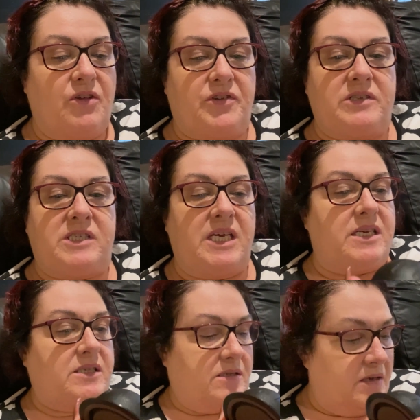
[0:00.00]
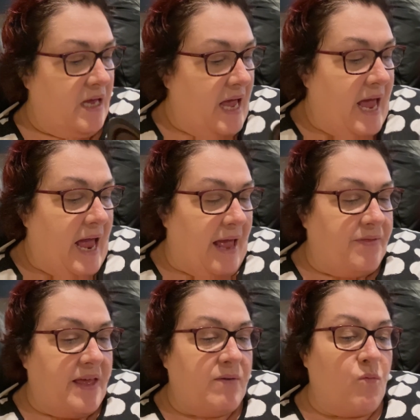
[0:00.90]
6. And
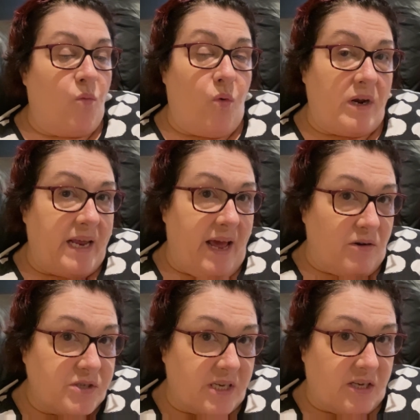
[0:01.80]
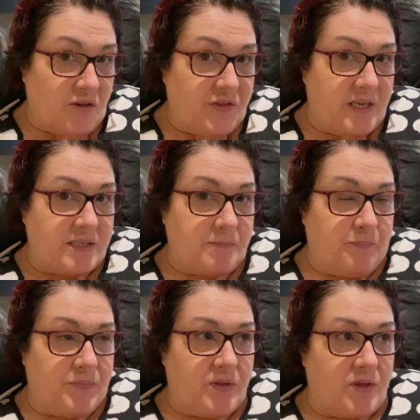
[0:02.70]
then what else I got?
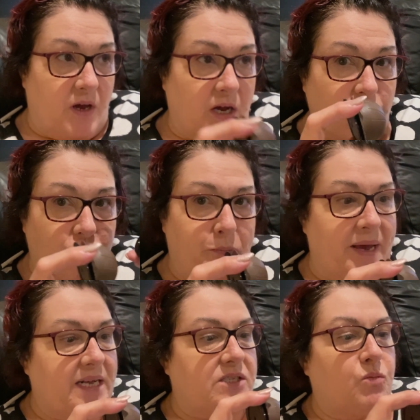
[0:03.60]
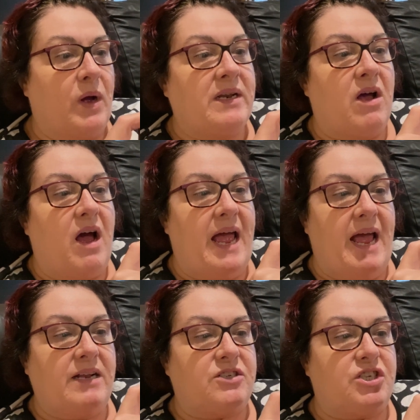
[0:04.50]
I got 2 packets. One, I
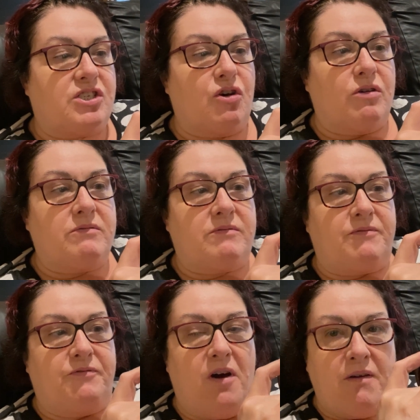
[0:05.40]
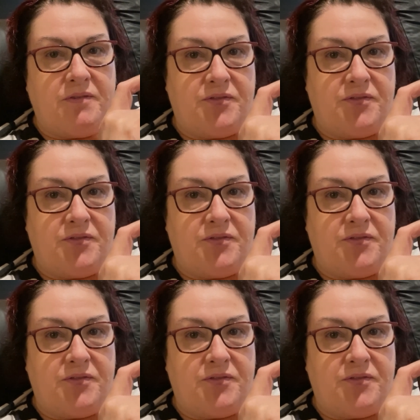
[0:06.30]
had just got 5 of